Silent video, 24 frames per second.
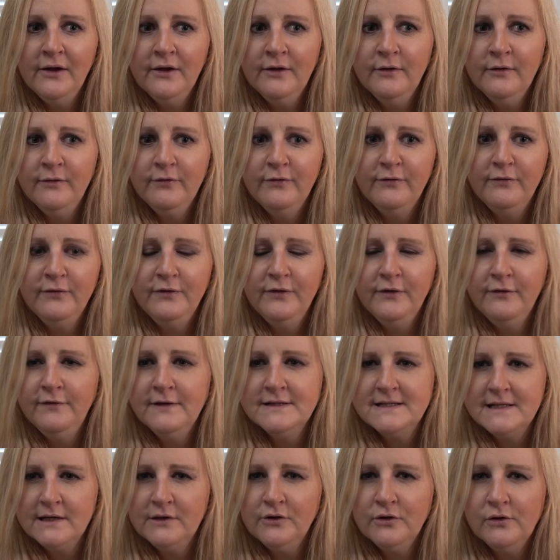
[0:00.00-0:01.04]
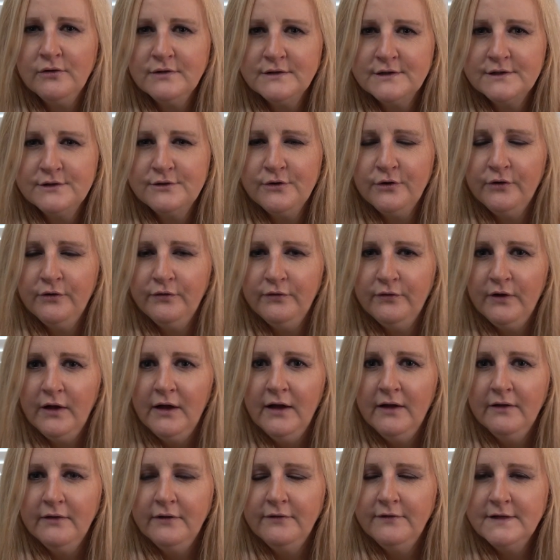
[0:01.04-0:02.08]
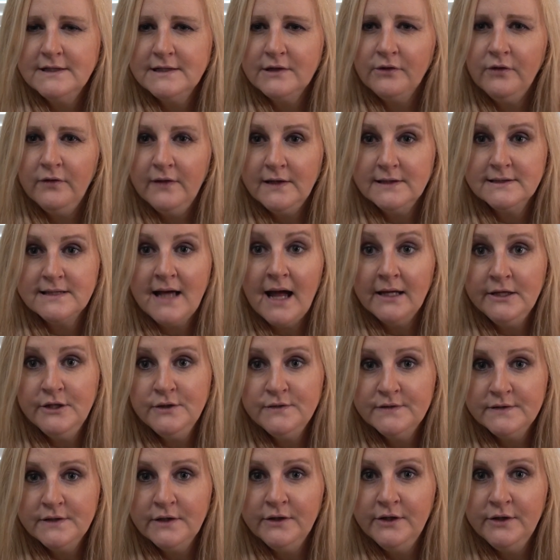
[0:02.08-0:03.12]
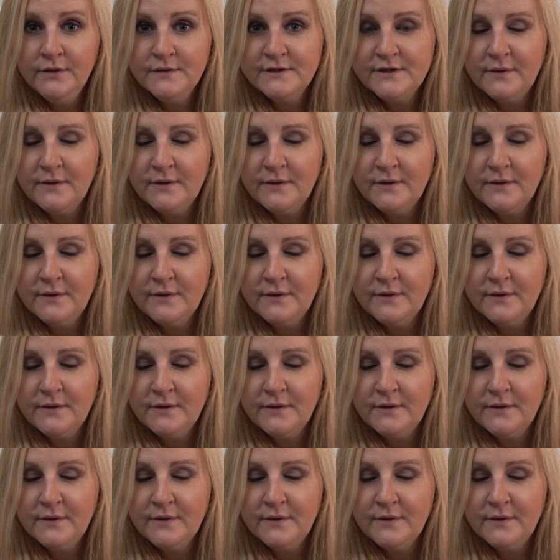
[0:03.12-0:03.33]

of the physical stuff, the physical things I used to do.